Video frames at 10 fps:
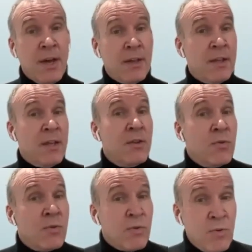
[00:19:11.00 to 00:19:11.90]
And it
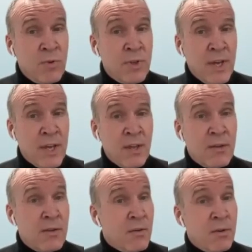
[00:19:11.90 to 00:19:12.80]
took the full day.
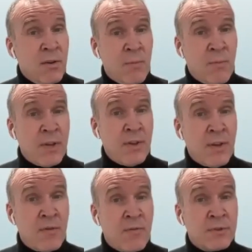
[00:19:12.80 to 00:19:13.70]
The older
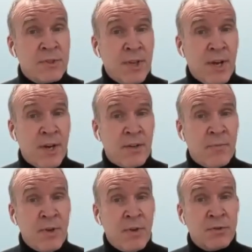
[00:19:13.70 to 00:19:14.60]
brother was scared
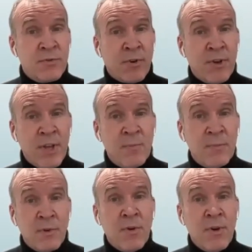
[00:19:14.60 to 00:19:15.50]
because for him,
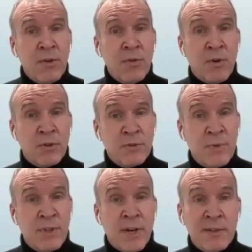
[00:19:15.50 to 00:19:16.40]
going to
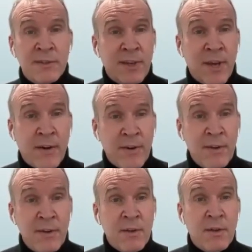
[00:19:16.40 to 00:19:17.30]
hospital is
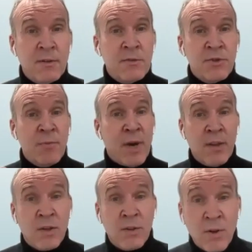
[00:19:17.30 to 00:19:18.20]
scary. She
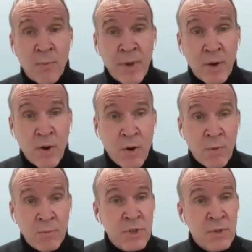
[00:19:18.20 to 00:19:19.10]
might not come back
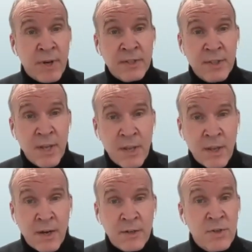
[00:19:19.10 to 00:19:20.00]
home. She might stay
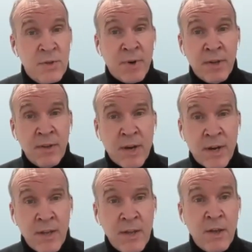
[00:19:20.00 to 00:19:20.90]
there. She might
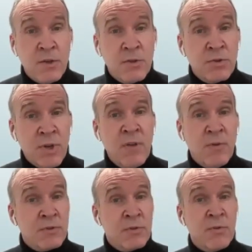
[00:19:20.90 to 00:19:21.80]
die. So he
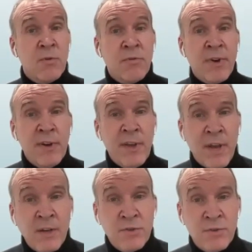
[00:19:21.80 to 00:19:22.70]
was overly
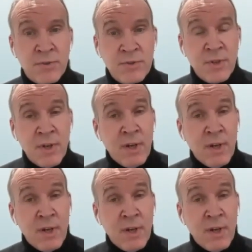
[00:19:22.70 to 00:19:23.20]
anxious.